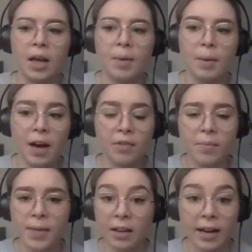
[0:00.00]
But apart
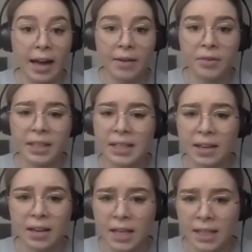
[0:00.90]
from that, like I haven't really
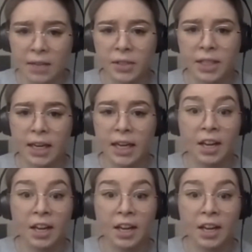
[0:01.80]
done any self study.